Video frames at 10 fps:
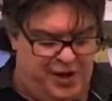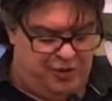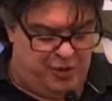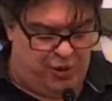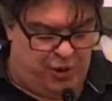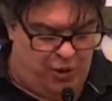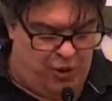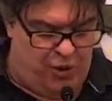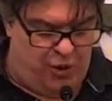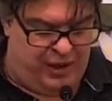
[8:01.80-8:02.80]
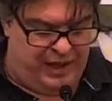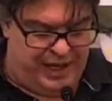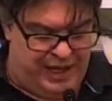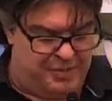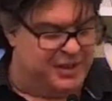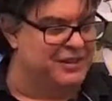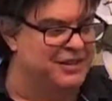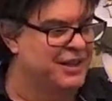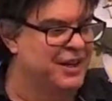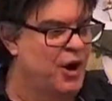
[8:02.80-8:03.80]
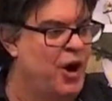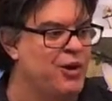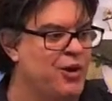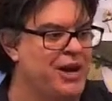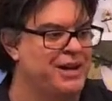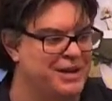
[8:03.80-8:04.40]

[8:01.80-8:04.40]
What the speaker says: from all enemies. Highlighted